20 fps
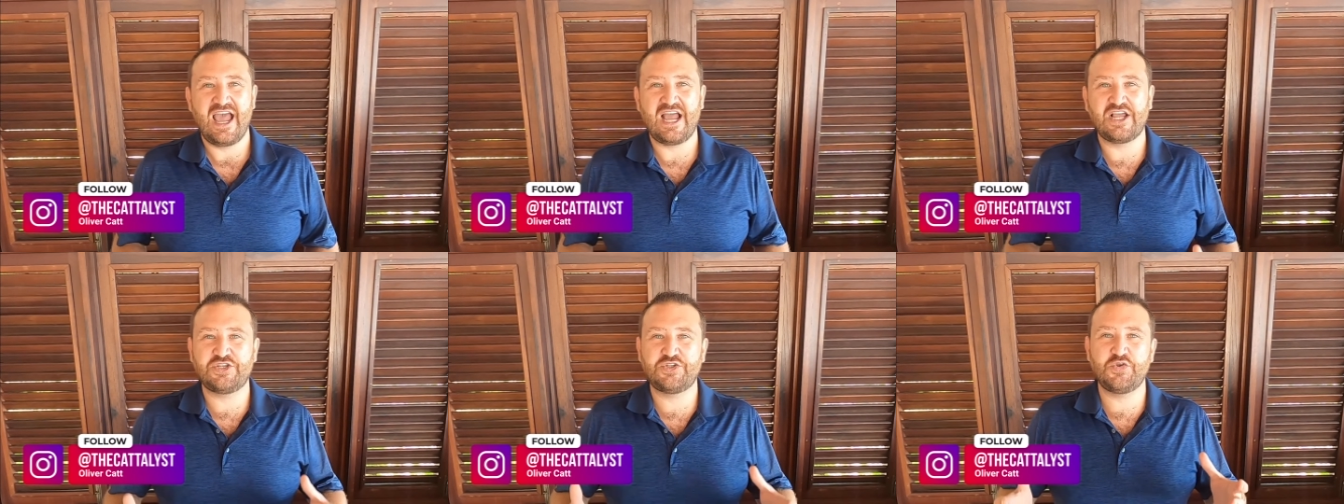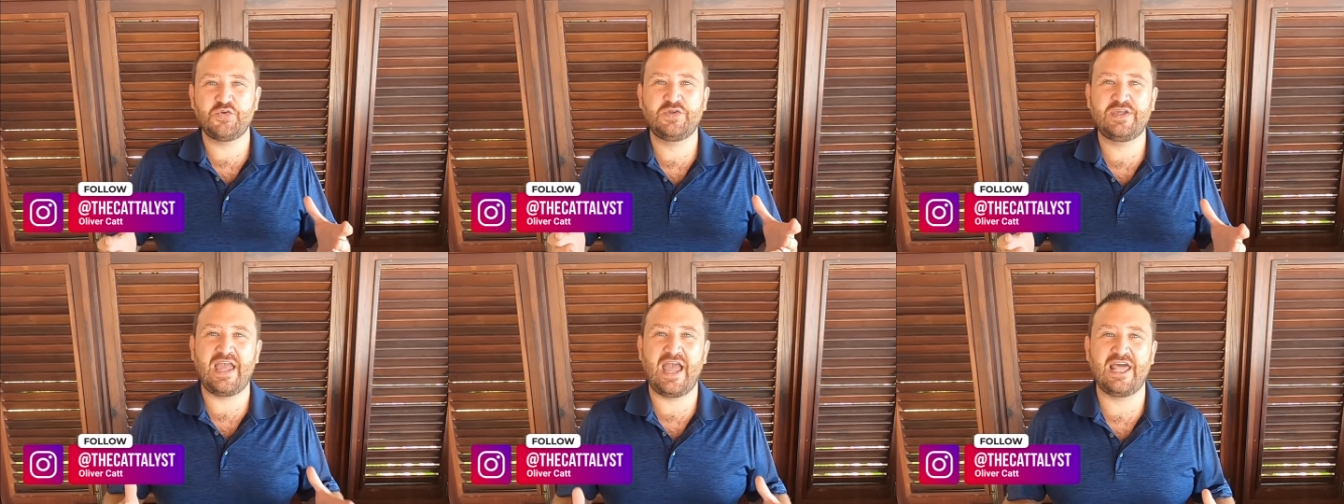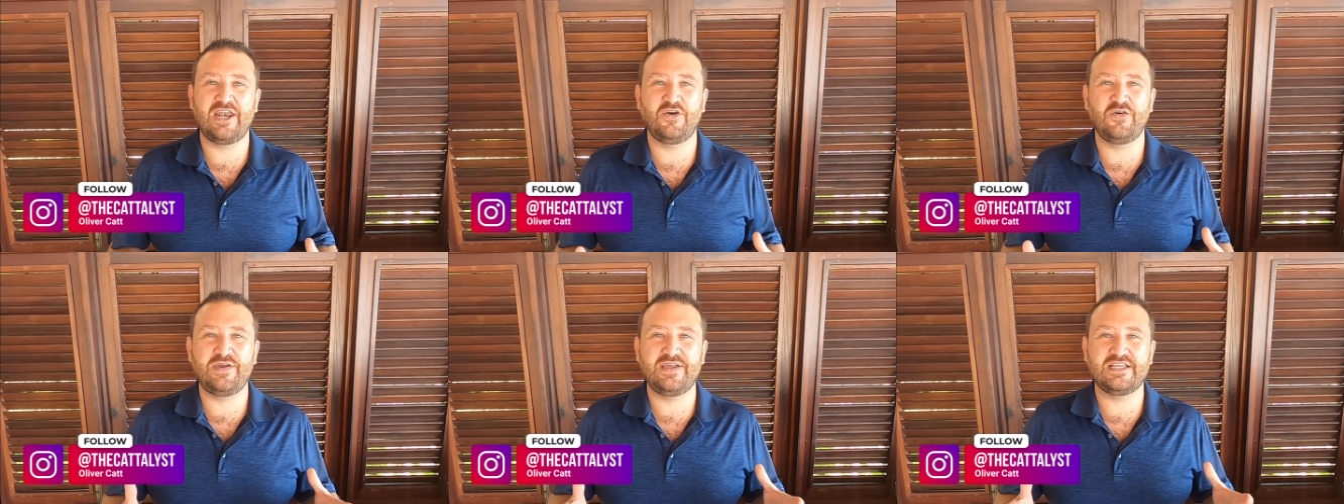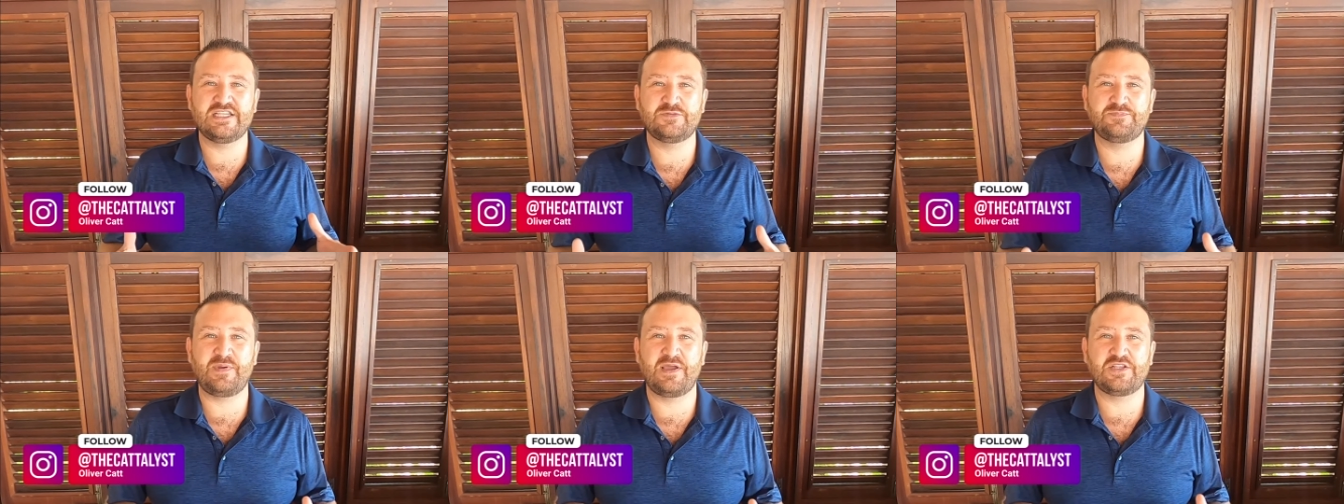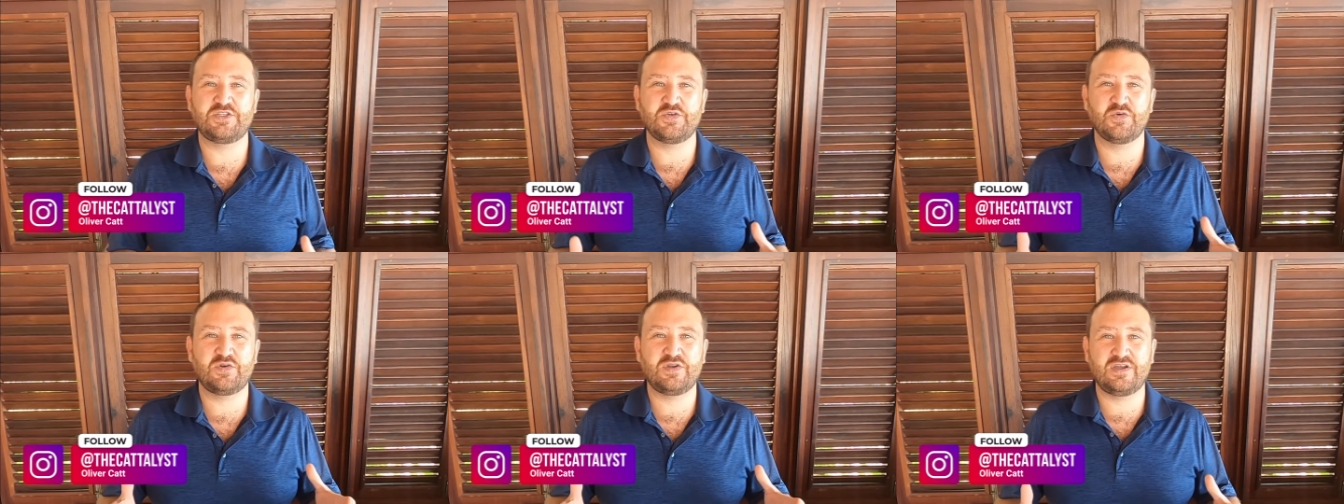as you cannot
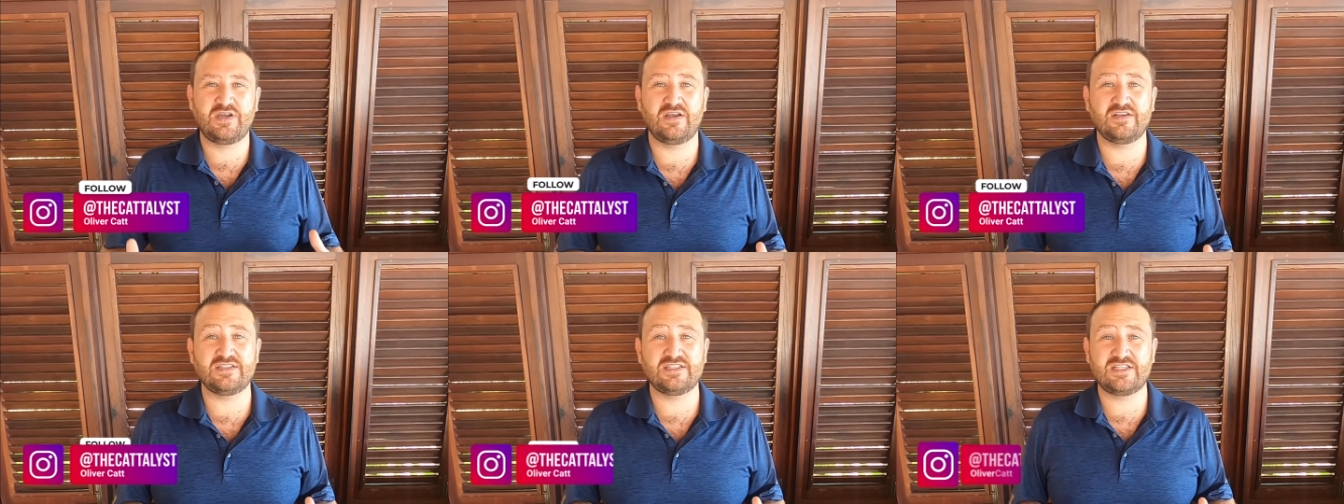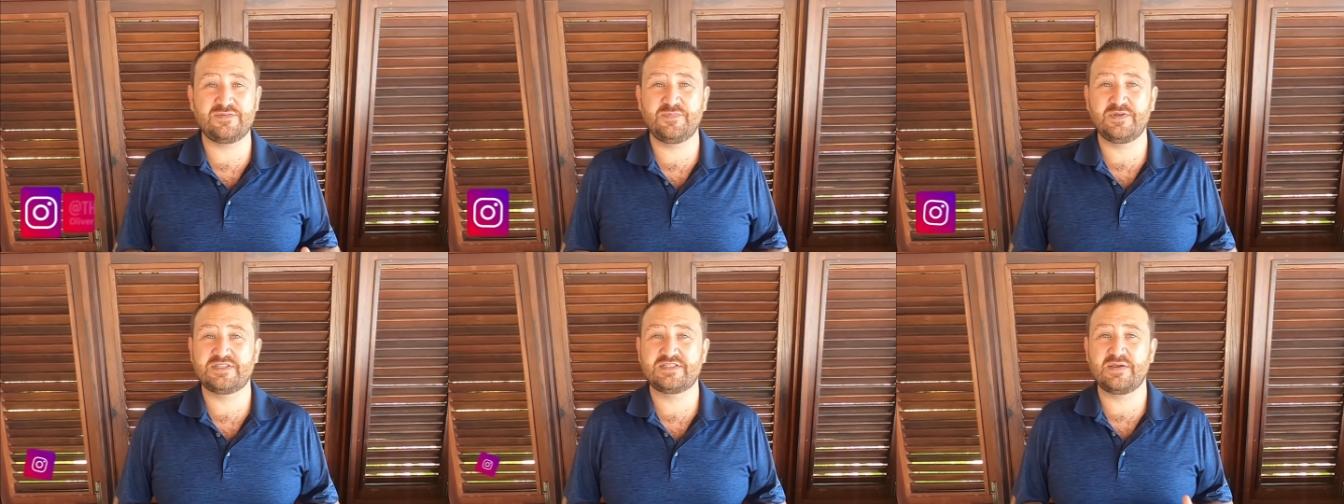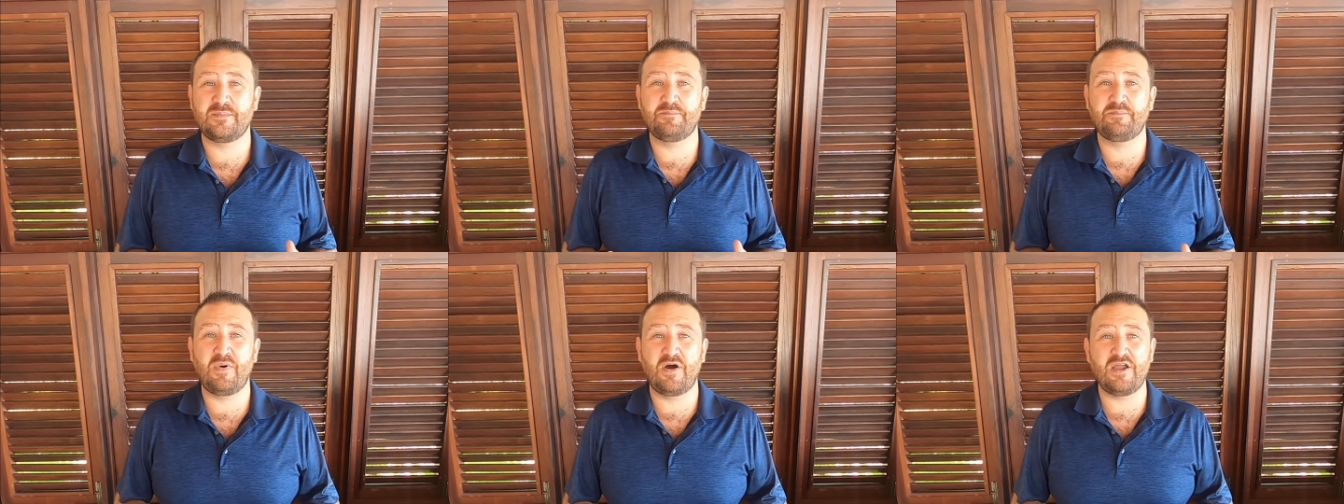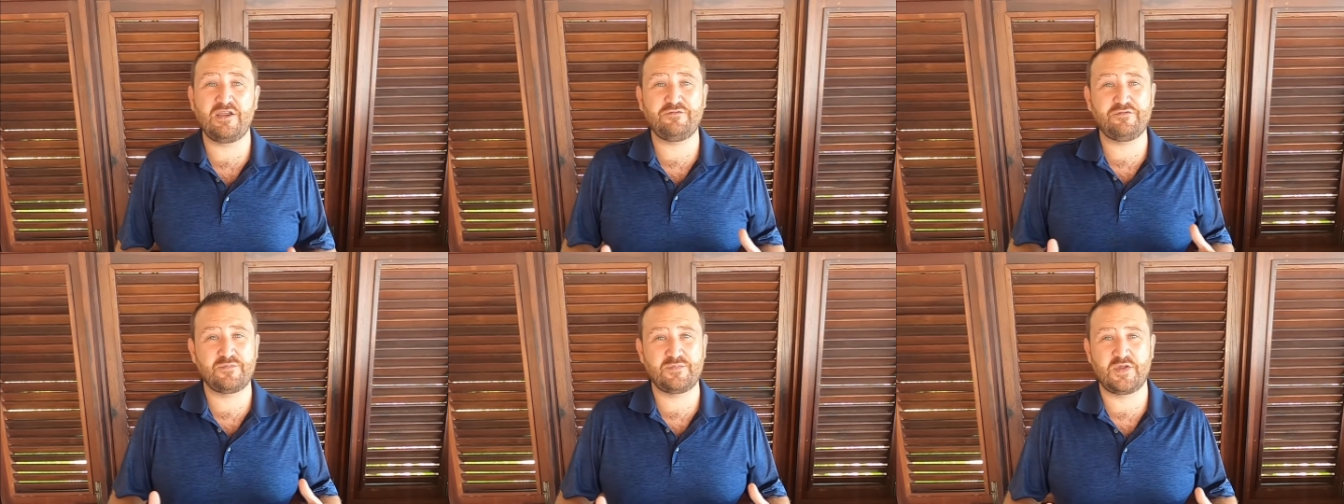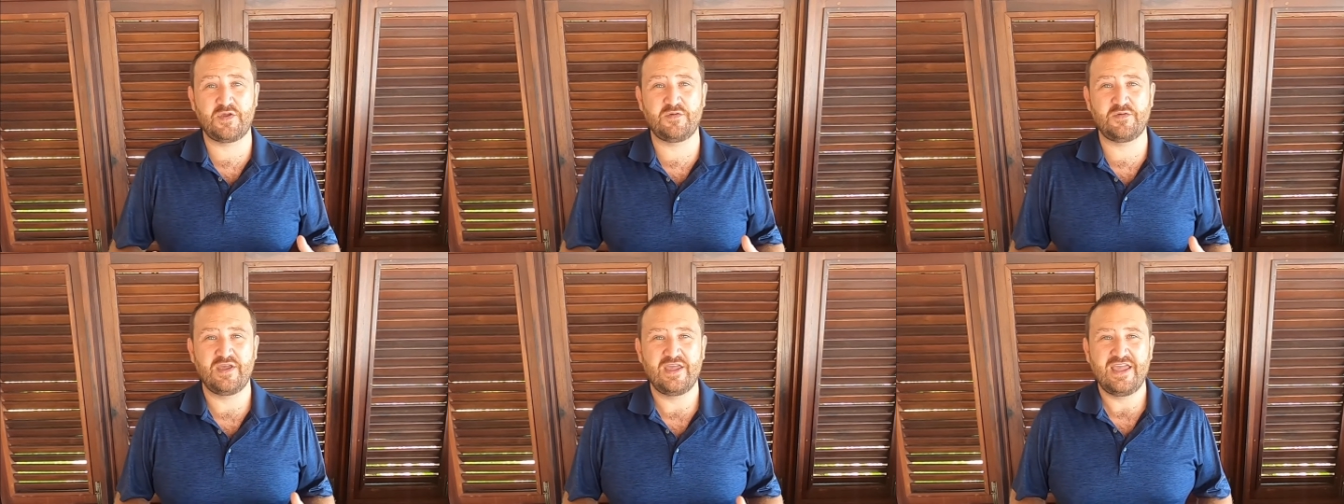expect your customer to buy from
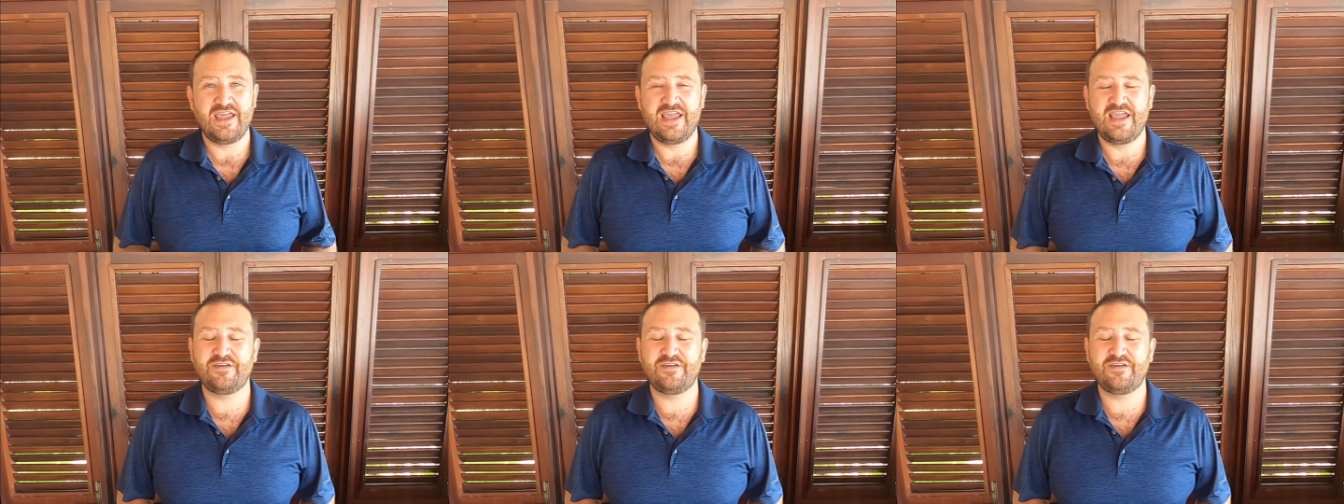you